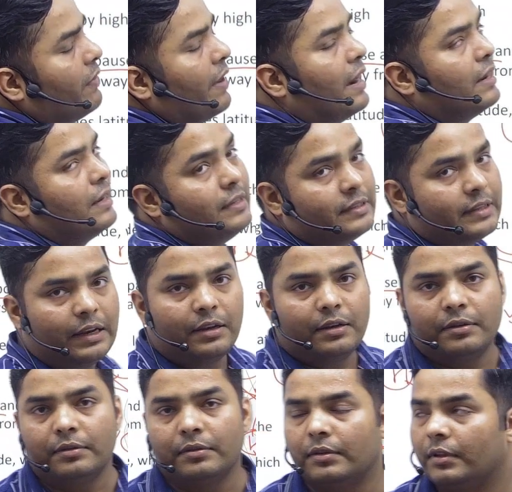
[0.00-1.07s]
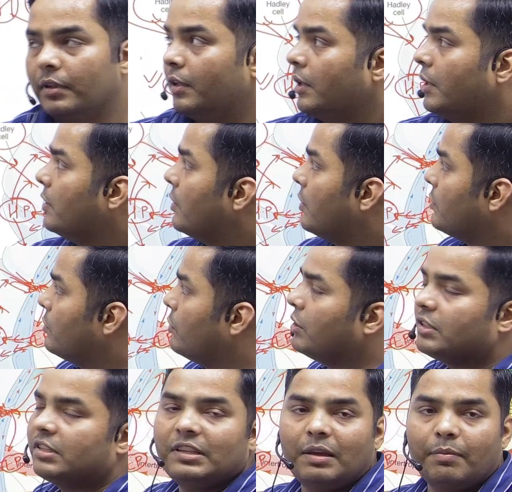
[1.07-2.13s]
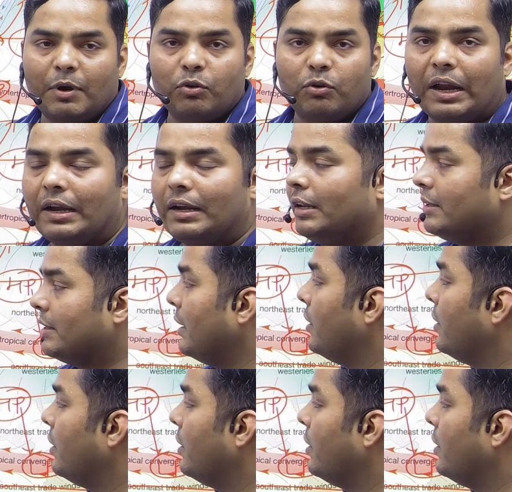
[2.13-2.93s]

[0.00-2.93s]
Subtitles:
Hadley cell. So this is about Hadley cell.